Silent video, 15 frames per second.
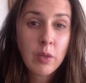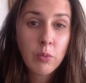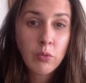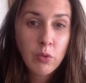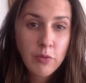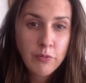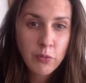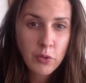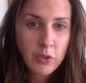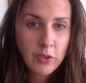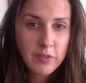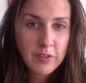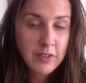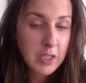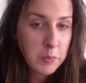able to afford
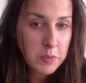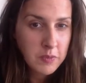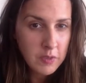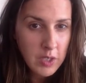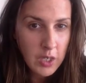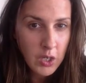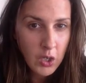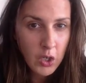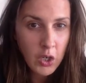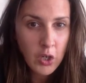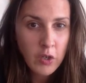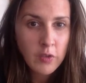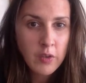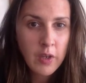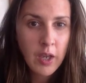to keep seeing her.